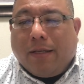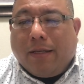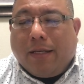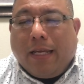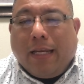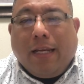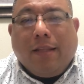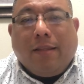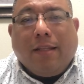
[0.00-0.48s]

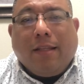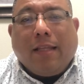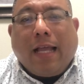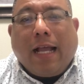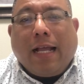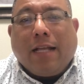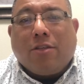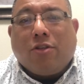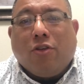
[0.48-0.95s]
Anything
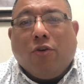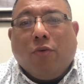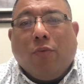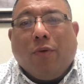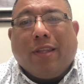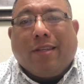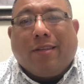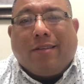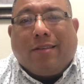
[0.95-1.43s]
that has to do
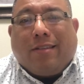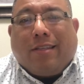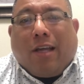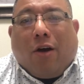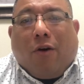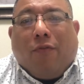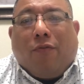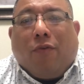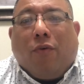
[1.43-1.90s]
with
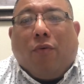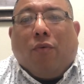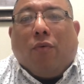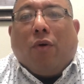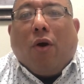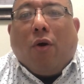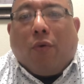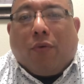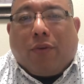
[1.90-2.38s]

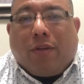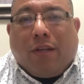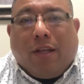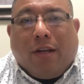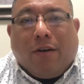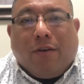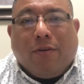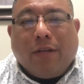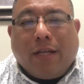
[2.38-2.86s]
self-growth,
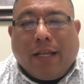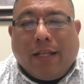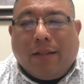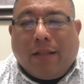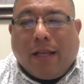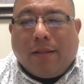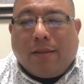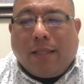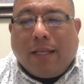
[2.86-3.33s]

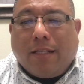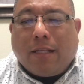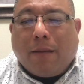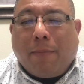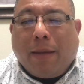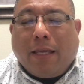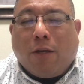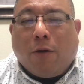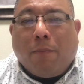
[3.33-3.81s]
and things
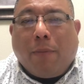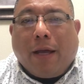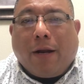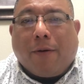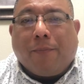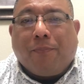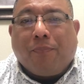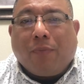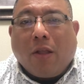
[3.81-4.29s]
that make you
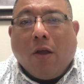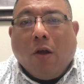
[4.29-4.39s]
better.